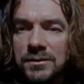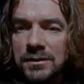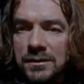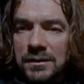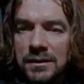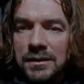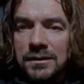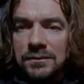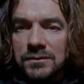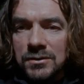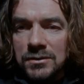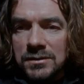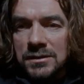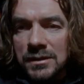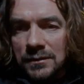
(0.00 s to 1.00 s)
You kind of
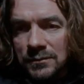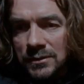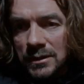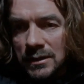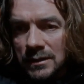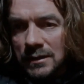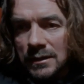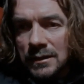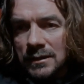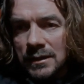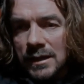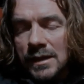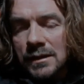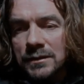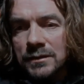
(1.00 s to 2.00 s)
just have
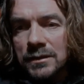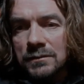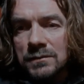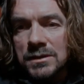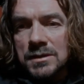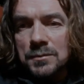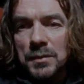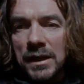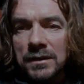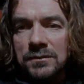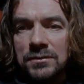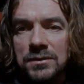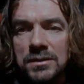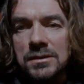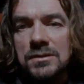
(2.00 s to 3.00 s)
a healthy respect
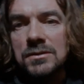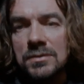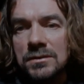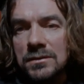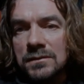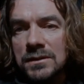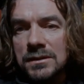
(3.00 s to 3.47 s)
for each other,